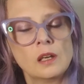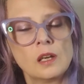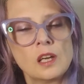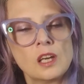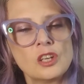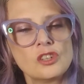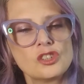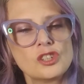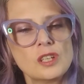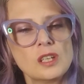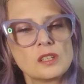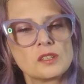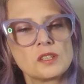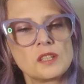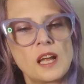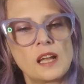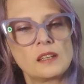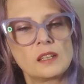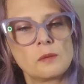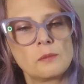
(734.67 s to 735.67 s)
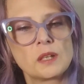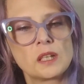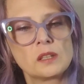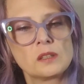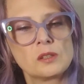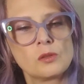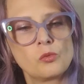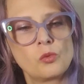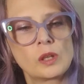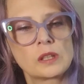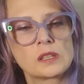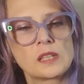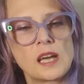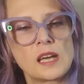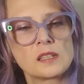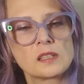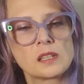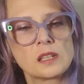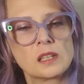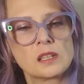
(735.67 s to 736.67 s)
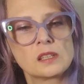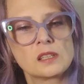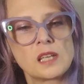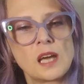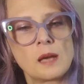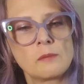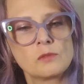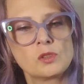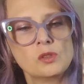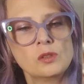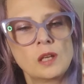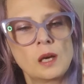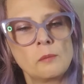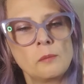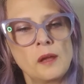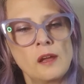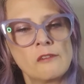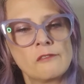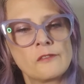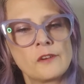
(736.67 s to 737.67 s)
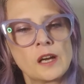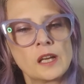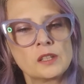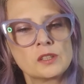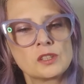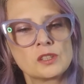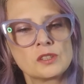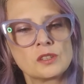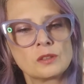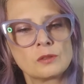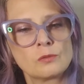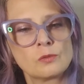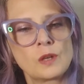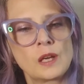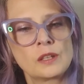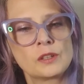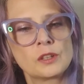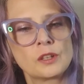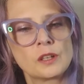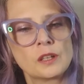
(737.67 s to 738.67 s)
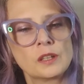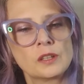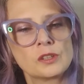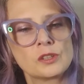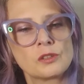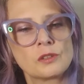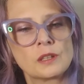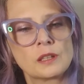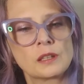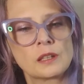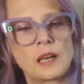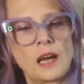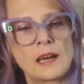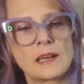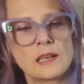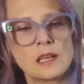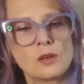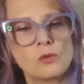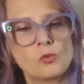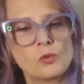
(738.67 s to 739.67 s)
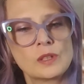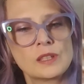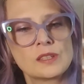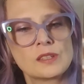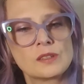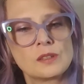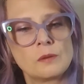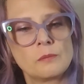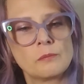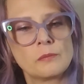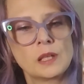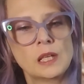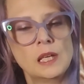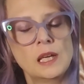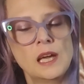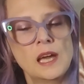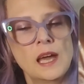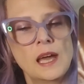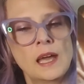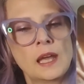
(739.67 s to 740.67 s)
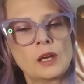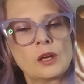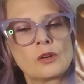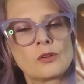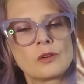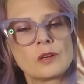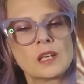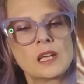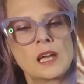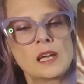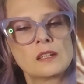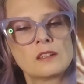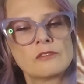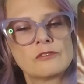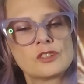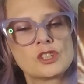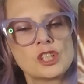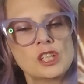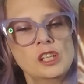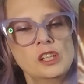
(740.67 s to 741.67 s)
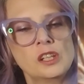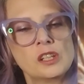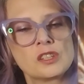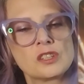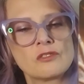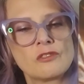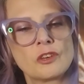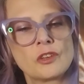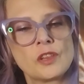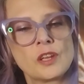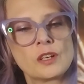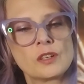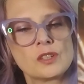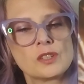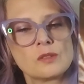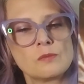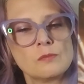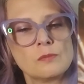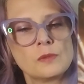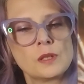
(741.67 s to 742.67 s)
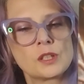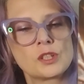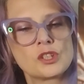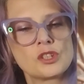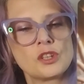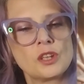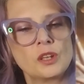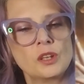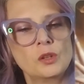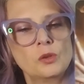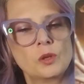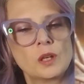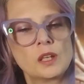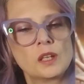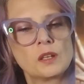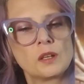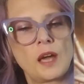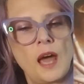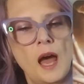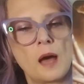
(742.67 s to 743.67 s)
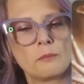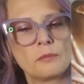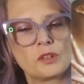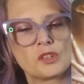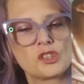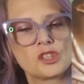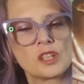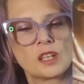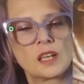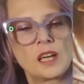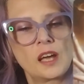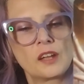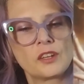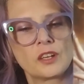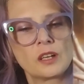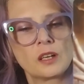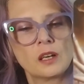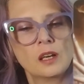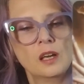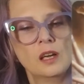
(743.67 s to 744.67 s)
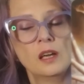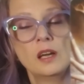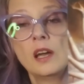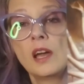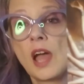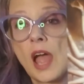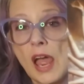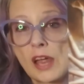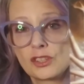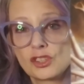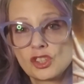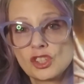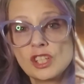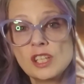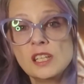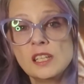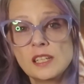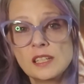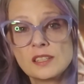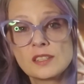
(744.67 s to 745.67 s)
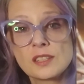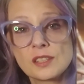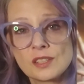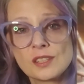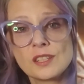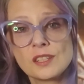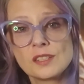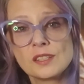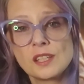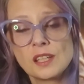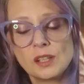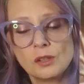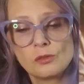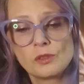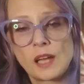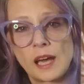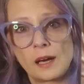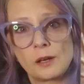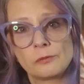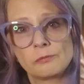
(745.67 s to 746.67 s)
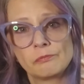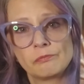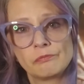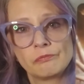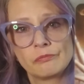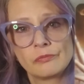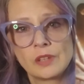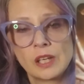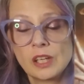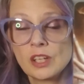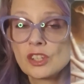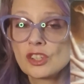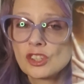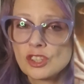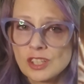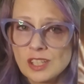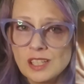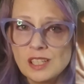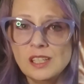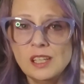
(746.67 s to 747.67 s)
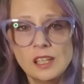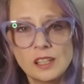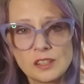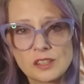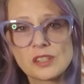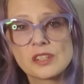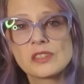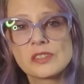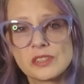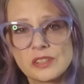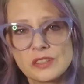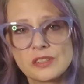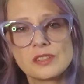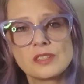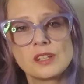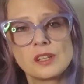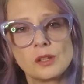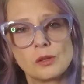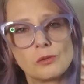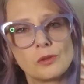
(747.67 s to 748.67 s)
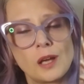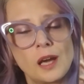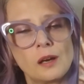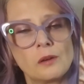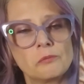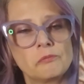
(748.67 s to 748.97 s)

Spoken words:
She is not limited to one task at a time. Do not be afraid to surrender into her guiding wisdom and creative genius, for there is much that you can accomplish together, and she is assisting you now. She is assisting you now.